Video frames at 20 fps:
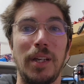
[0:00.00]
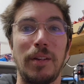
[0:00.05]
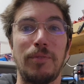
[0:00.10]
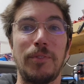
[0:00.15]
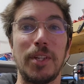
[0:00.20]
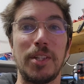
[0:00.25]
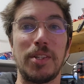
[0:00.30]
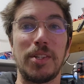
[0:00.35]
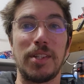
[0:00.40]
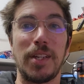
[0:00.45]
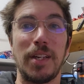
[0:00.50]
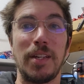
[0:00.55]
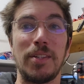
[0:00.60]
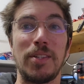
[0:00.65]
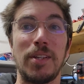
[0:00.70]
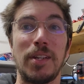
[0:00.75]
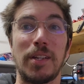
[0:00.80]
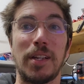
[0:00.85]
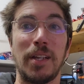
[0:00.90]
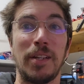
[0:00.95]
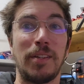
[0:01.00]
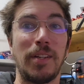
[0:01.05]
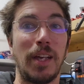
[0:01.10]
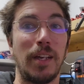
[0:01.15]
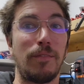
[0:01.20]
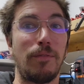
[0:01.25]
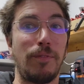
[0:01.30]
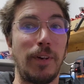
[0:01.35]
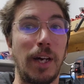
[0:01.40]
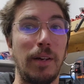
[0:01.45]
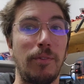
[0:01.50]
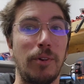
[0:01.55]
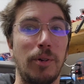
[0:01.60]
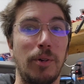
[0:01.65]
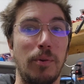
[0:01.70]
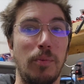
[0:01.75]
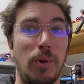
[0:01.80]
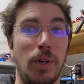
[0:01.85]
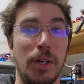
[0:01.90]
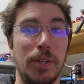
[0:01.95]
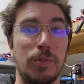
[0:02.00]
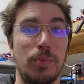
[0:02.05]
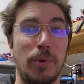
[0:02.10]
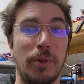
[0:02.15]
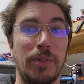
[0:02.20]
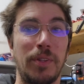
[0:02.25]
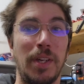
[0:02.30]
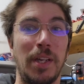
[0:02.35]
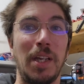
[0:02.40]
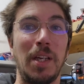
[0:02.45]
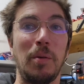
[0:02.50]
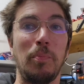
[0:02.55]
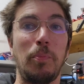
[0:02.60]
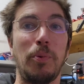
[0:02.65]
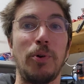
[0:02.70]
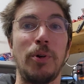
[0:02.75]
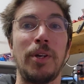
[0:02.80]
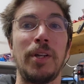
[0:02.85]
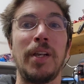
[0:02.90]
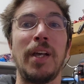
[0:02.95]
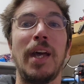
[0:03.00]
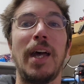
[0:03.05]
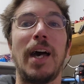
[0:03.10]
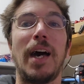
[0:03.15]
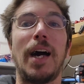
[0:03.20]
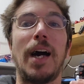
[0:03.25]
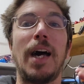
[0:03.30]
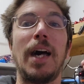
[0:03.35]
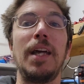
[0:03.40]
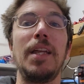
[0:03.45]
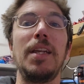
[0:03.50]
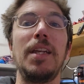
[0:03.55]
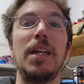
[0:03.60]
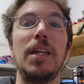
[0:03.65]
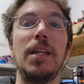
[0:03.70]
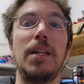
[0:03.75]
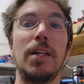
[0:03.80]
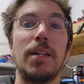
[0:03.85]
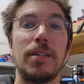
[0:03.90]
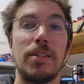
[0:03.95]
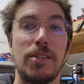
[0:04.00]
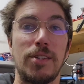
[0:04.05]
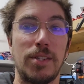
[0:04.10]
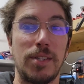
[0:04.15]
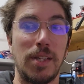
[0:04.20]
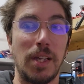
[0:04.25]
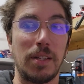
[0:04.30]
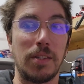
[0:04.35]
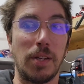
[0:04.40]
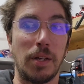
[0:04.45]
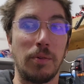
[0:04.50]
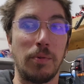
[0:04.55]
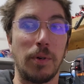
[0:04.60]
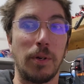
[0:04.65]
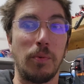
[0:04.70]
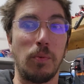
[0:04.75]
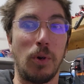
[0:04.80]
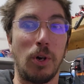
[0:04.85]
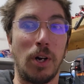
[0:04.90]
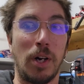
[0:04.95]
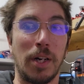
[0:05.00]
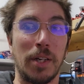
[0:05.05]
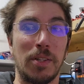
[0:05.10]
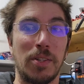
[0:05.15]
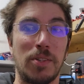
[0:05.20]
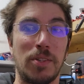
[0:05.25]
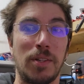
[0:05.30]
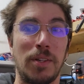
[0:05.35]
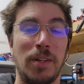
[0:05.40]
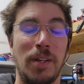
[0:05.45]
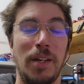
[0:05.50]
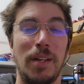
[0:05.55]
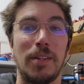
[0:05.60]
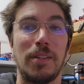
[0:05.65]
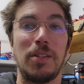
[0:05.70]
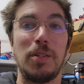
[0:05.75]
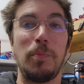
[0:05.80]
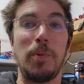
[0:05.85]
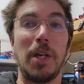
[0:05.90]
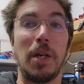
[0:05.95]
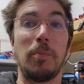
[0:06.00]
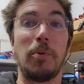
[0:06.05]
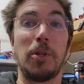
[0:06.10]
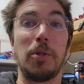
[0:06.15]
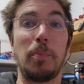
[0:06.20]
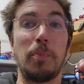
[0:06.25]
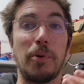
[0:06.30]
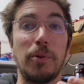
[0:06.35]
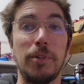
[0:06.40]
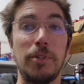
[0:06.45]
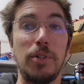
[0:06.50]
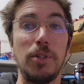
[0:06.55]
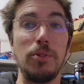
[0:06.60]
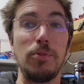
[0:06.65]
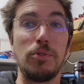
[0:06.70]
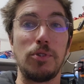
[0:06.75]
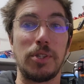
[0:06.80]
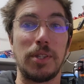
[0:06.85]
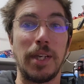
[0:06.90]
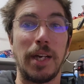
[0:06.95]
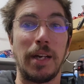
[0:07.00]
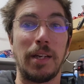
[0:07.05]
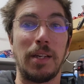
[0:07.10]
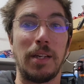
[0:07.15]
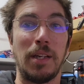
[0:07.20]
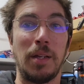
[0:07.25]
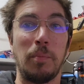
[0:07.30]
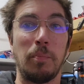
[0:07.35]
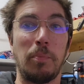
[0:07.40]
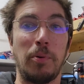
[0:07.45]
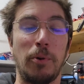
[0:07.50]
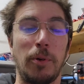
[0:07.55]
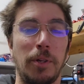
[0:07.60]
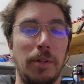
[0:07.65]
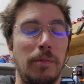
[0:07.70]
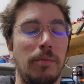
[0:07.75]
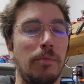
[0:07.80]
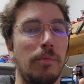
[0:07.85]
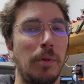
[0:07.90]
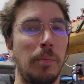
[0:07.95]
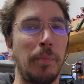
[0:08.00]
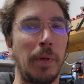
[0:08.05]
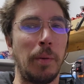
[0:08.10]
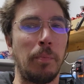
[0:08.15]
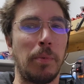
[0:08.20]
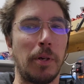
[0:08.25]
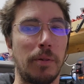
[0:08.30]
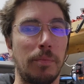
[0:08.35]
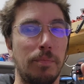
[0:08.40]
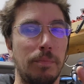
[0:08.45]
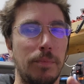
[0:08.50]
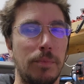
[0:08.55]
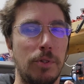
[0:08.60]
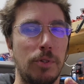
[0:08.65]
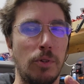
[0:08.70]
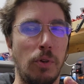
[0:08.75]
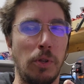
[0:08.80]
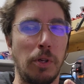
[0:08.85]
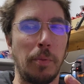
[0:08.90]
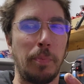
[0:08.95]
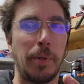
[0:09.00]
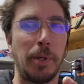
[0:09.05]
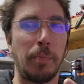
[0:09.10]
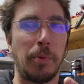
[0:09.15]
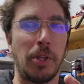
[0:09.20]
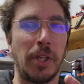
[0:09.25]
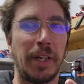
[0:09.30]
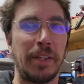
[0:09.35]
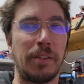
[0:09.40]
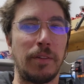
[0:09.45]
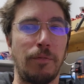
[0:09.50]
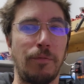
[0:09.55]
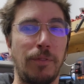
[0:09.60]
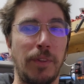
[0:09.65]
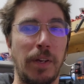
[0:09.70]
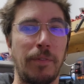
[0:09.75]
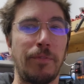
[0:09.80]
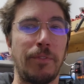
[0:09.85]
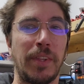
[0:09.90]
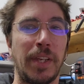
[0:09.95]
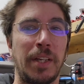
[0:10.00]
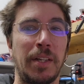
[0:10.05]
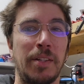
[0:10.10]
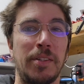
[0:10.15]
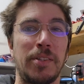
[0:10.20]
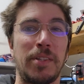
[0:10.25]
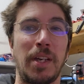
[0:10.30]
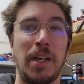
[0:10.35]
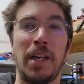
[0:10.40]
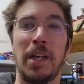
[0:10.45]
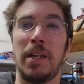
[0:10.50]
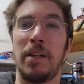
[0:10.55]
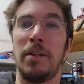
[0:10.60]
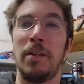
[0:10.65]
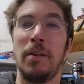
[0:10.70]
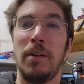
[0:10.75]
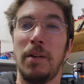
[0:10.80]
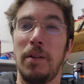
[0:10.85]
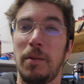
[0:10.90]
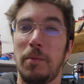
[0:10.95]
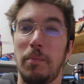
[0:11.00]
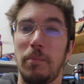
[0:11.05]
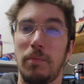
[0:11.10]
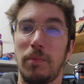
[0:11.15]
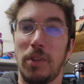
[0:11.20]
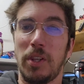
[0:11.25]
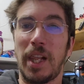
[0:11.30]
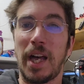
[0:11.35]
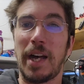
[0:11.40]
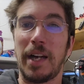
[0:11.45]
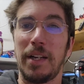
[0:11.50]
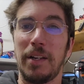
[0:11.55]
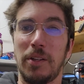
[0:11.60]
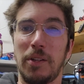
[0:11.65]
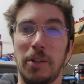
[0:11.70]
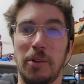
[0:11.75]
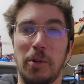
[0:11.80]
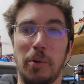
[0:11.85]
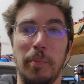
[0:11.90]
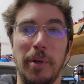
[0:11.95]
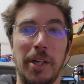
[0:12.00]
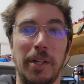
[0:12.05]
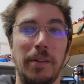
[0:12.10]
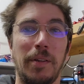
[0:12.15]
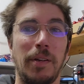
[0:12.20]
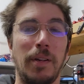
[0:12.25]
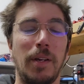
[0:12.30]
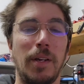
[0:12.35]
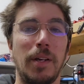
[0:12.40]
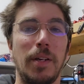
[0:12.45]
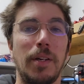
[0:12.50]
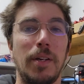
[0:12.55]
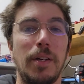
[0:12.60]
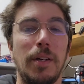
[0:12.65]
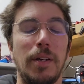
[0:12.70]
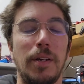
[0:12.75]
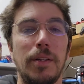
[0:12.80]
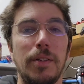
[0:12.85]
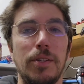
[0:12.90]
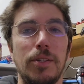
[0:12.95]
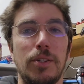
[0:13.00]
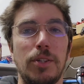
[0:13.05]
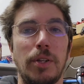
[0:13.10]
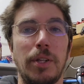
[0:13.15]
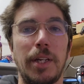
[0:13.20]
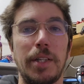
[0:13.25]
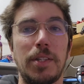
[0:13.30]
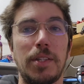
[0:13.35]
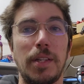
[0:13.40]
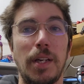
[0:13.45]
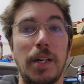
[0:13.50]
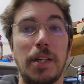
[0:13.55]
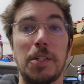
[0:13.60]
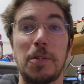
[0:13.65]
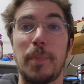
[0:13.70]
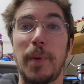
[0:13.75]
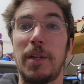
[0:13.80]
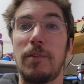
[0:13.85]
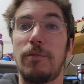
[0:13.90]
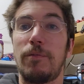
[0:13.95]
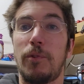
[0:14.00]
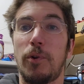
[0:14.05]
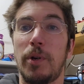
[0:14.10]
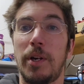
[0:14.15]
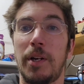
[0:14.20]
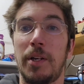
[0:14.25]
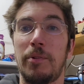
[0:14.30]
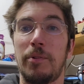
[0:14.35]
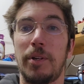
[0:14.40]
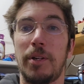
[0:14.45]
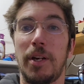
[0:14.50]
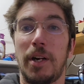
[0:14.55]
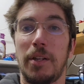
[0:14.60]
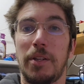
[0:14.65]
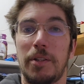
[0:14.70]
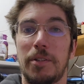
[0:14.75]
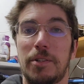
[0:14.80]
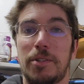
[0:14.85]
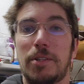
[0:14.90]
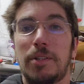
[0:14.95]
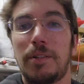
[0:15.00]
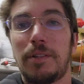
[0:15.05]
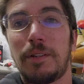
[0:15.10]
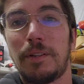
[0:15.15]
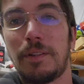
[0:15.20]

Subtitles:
if this says it can take 500 watts worth of input, I need 600 watts to be able to produce that input. Remember, solar people like to fluff things and lie a little bit. So let's say I spent $400.